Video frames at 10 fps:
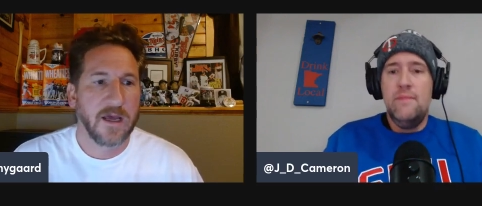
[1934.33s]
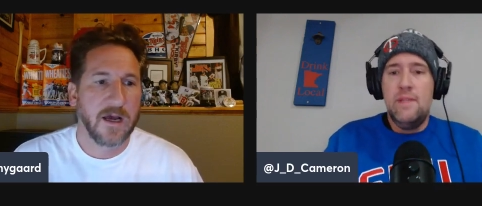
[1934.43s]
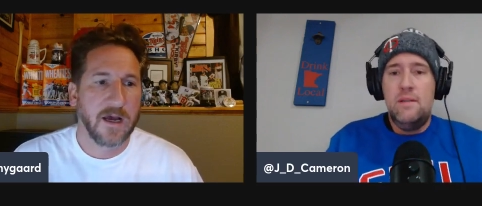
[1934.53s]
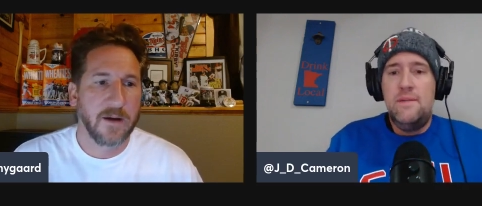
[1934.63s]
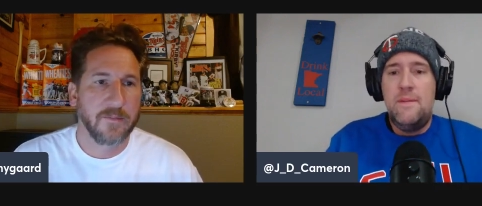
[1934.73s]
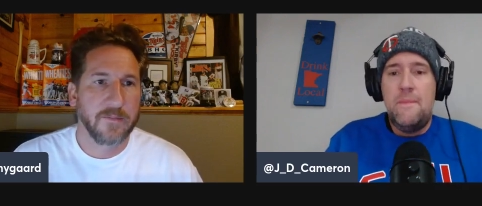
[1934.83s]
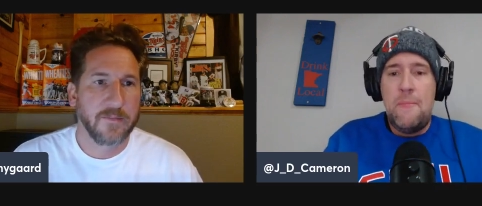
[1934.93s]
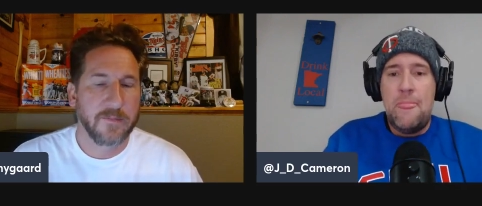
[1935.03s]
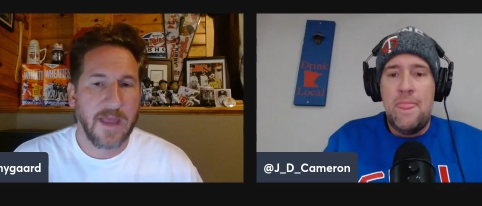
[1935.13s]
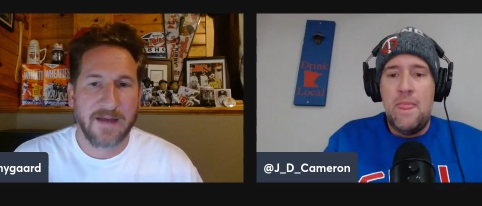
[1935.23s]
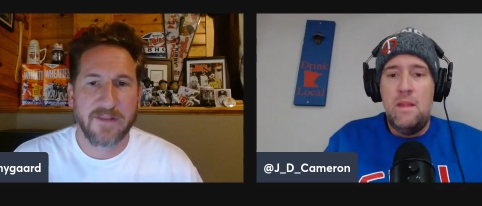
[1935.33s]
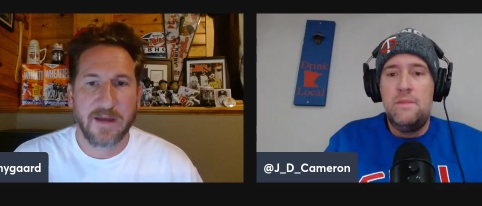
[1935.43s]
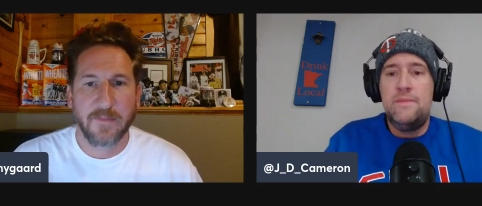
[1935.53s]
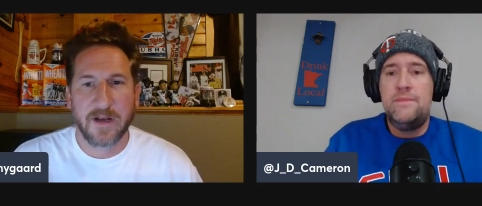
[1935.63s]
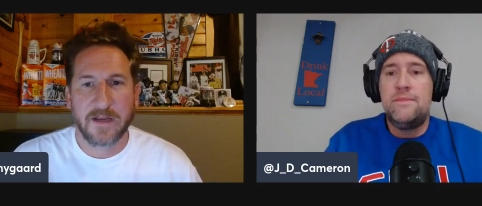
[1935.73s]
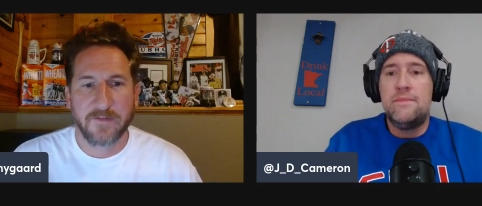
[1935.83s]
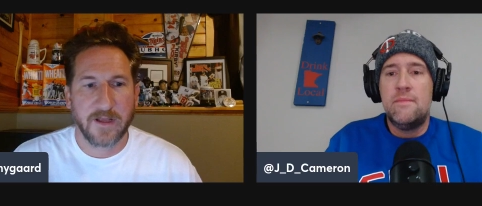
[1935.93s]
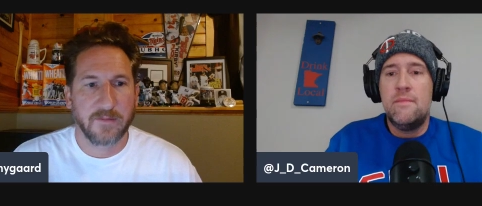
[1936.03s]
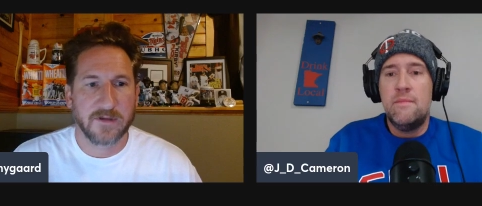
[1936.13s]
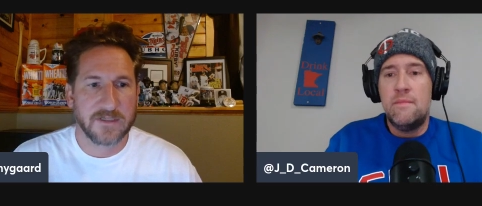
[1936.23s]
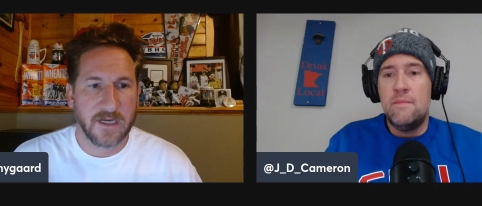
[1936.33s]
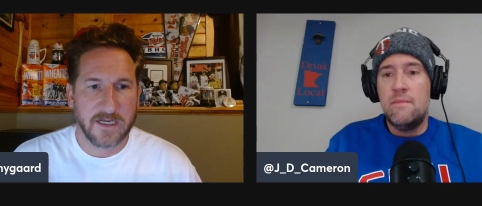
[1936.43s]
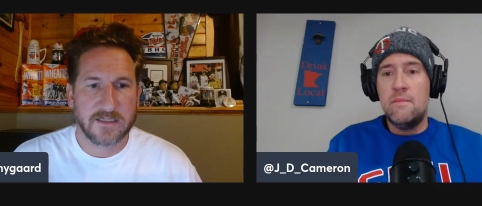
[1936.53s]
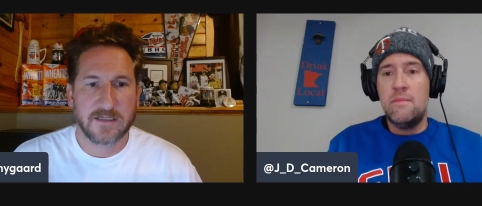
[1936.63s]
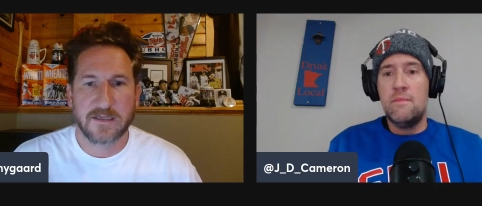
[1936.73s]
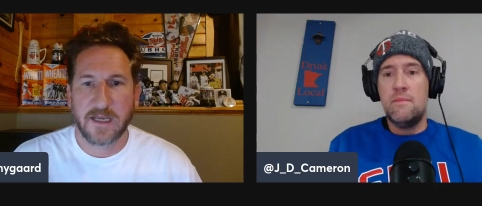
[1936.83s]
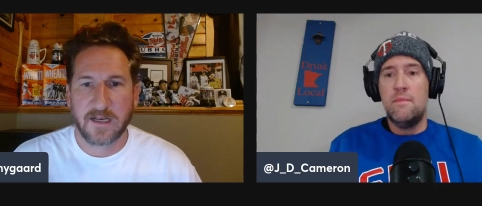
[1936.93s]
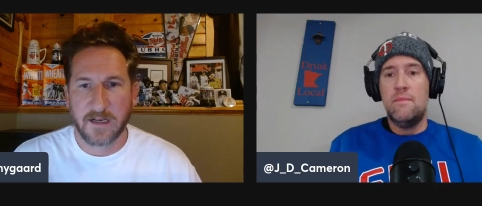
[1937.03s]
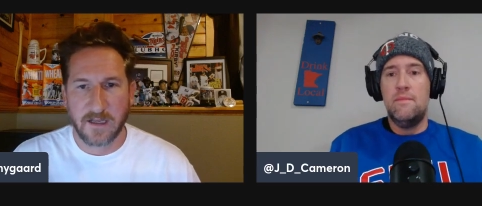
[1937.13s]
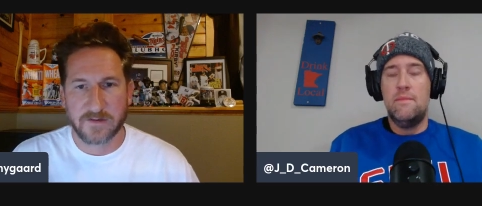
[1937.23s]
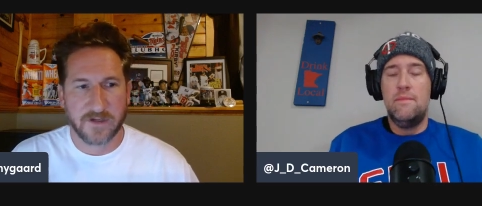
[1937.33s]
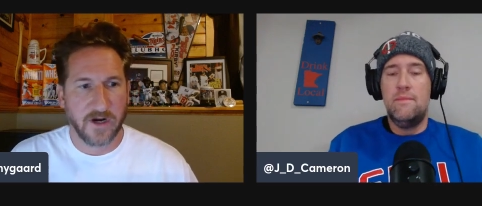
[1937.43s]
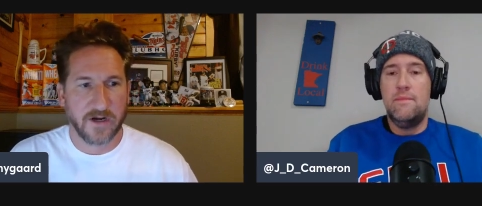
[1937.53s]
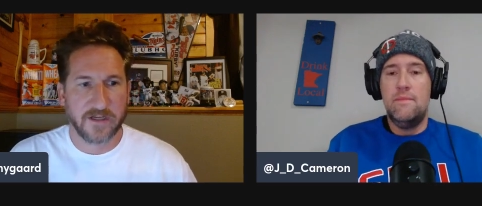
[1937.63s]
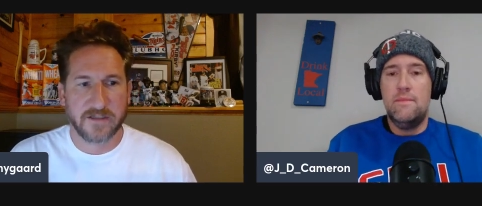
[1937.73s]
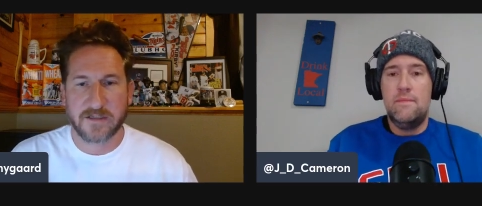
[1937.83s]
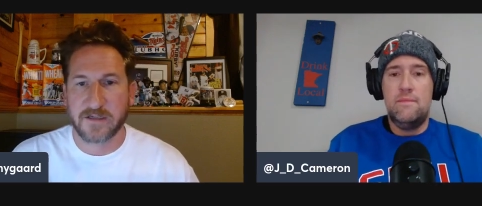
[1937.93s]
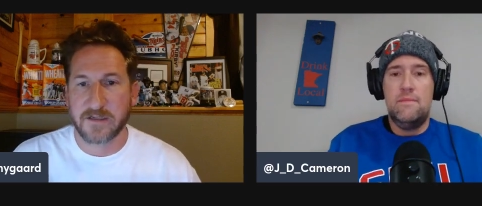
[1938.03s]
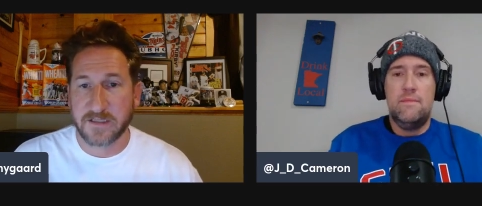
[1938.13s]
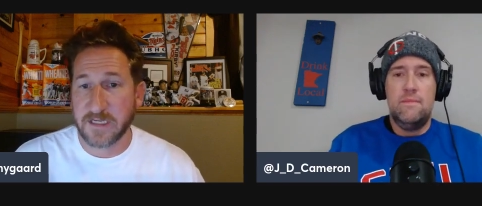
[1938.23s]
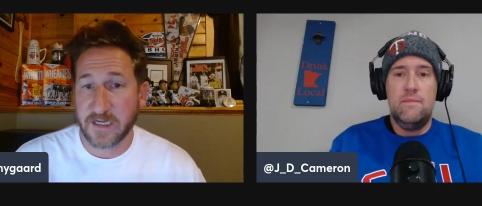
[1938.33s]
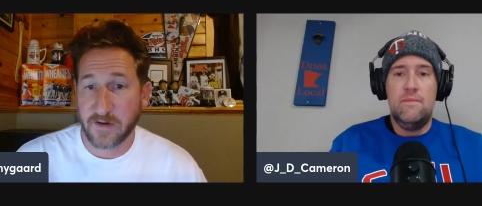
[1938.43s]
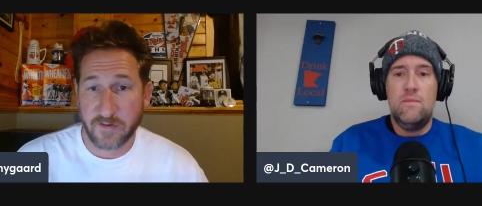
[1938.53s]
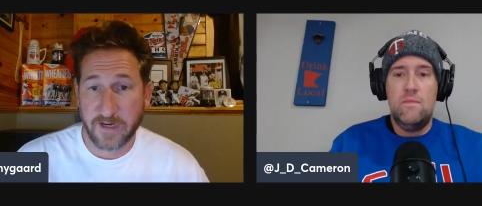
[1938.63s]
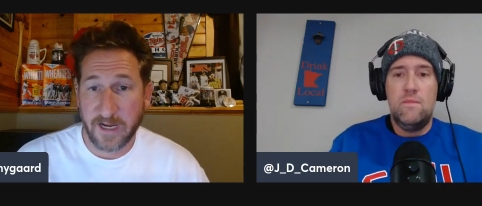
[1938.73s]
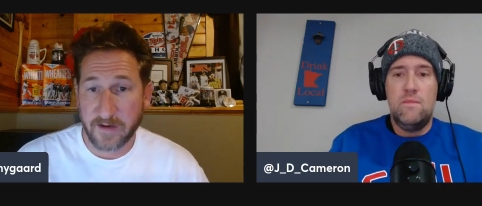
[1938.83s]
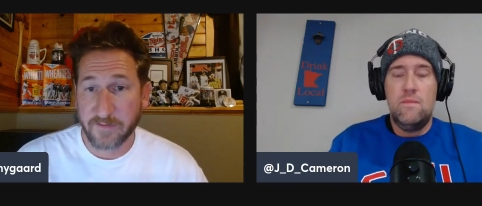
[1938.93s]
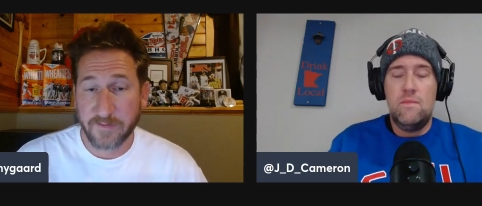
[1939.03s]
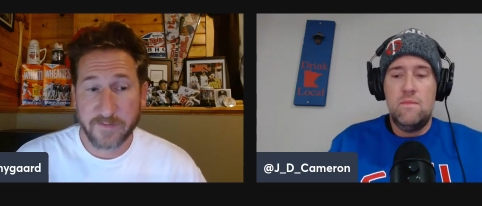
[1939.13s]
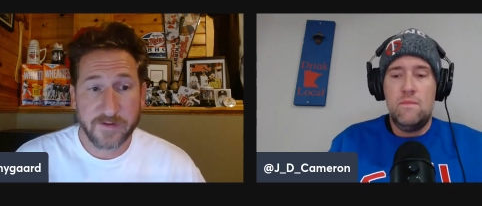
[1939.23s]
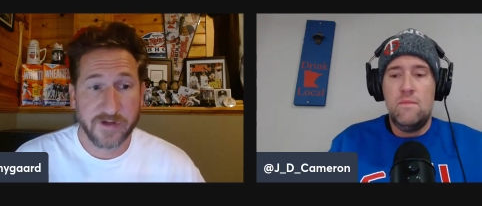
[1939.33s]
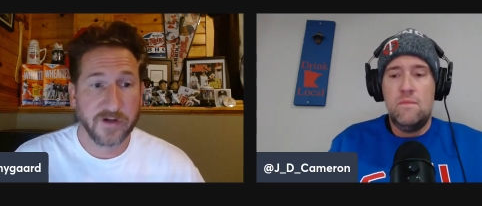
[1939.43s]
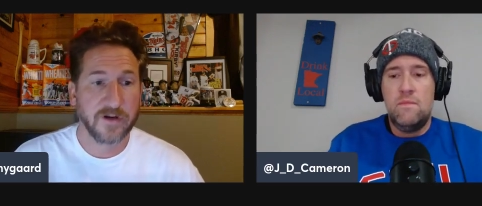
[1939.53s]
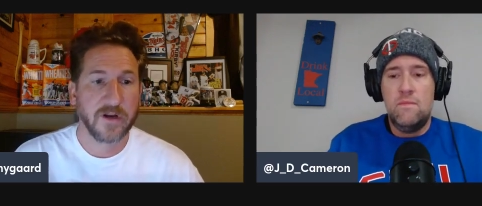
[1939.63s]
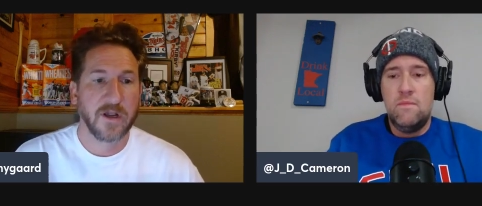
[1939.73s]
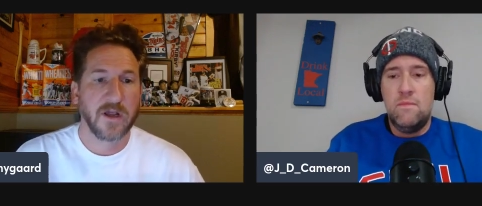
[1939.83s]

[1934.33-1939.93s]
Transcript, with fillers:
Speaker 1: Um, Having that money available is nice, and it allows the Guardians to to get creative, sure.